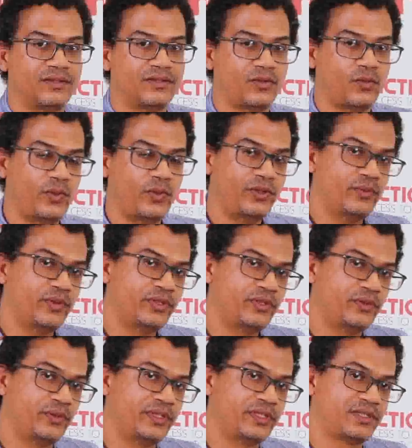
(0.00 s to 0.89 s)
So when
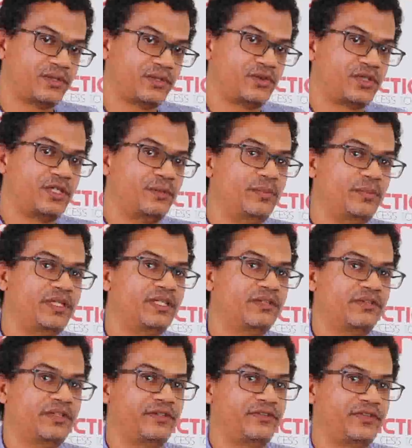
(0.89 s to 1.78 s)
we're doing social
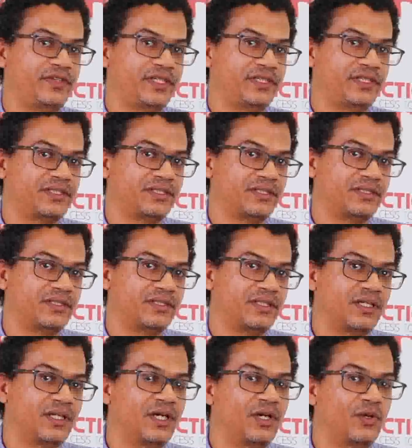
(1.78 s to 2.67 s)
media verification,
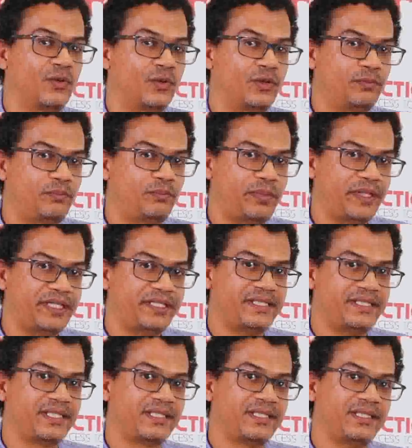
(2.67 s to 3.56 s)
we're
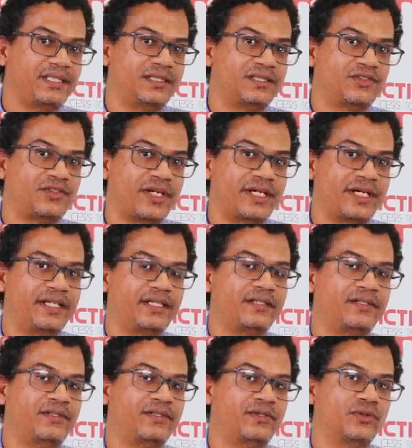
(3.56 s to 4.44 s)
basically
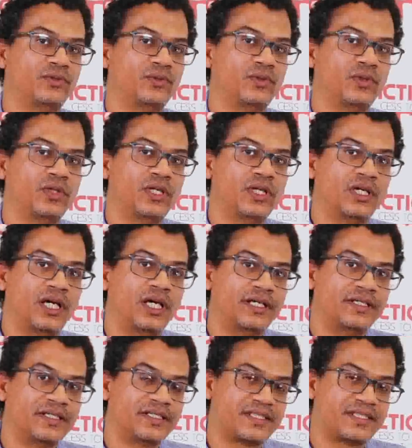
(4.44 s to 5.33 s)
trying to
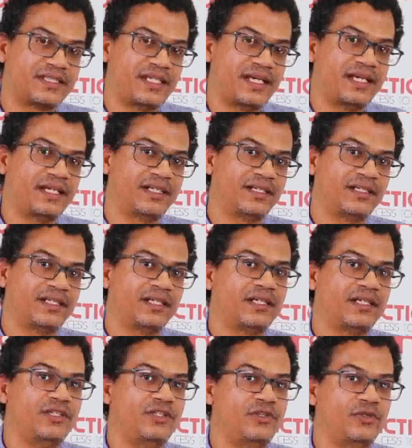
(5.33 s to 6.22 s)
understand
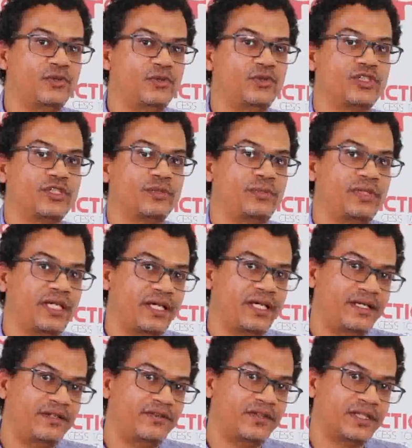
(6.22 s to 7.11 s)
user
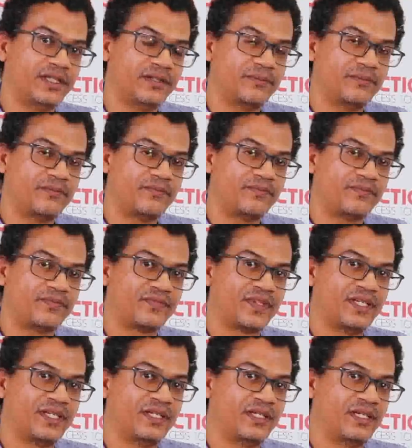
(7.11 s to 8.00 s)
behavior.
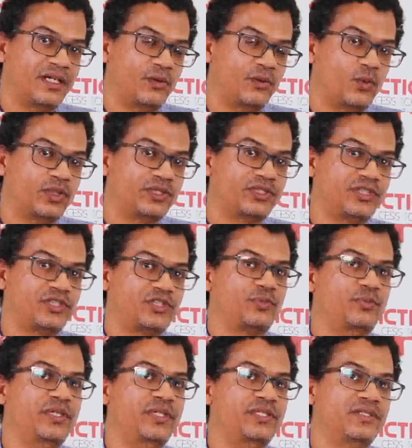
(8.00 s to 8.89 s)
And what
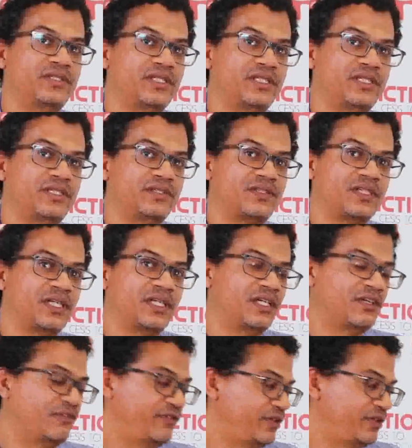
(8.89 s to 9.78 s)
this means is,
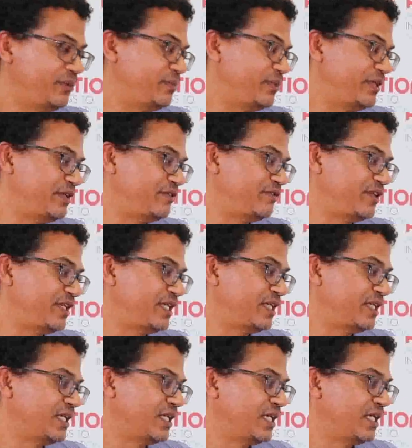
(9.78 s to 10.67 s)
very
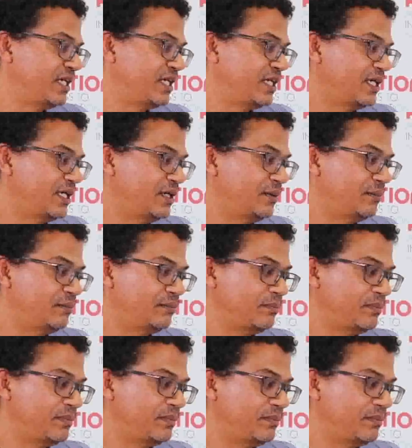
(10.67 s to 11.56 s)
briefly,
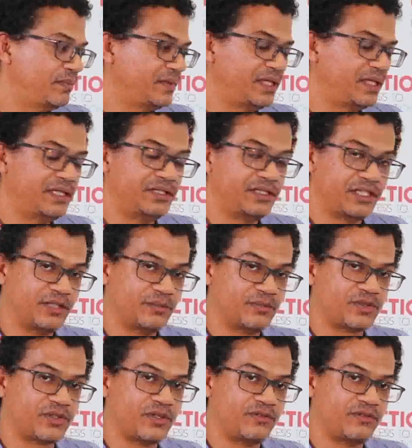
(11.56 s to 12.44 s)
in
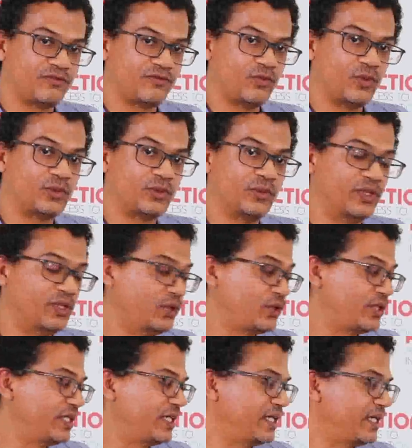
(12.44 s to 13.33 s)
terms of what we're
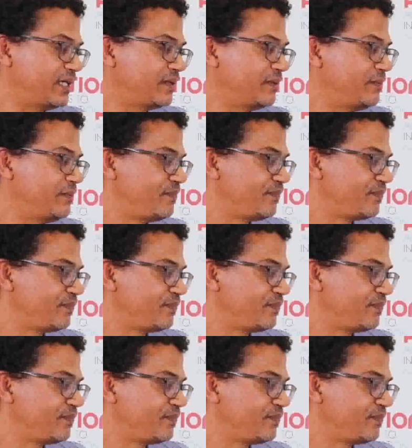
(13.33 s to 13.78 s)
looking at,